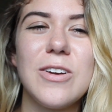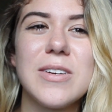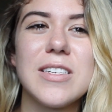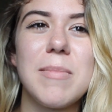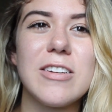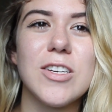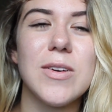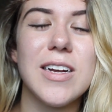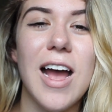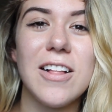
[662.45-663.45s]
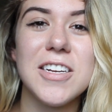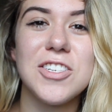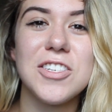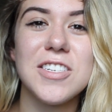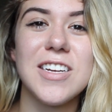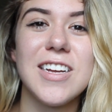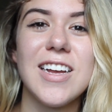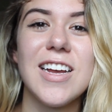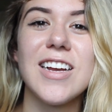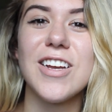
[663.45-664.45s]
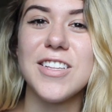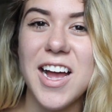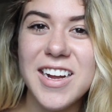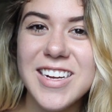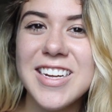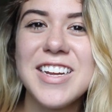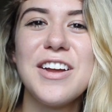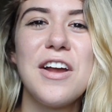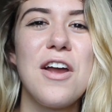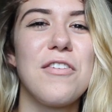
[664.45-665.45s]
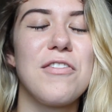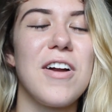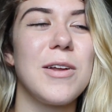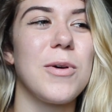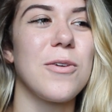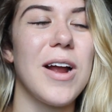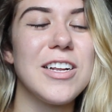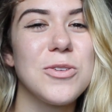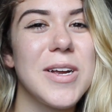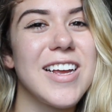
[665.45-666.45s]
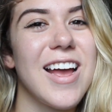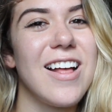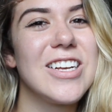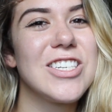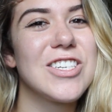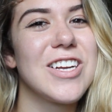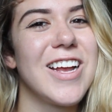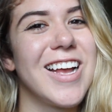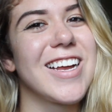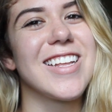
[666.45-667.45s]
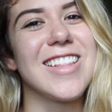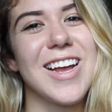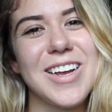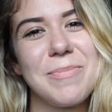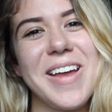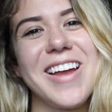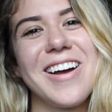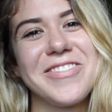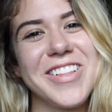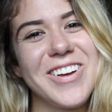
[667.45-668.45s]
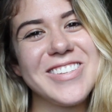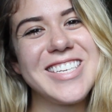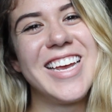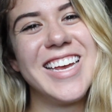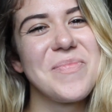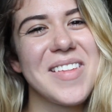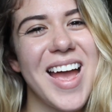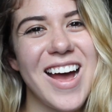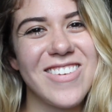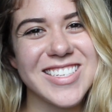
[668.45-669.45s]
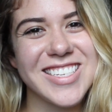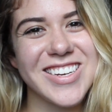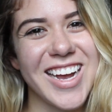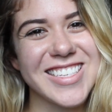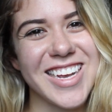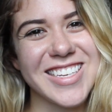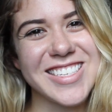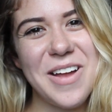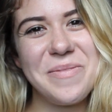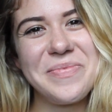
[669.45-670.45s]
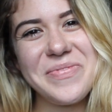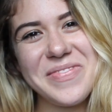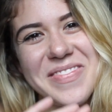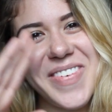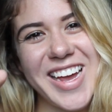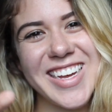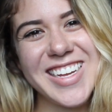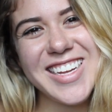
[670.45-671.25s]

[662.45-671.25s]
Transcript: who is about to go to college, good luck. For anyone graduating college, good luck paying off loans. I will see you guys next time. Bye.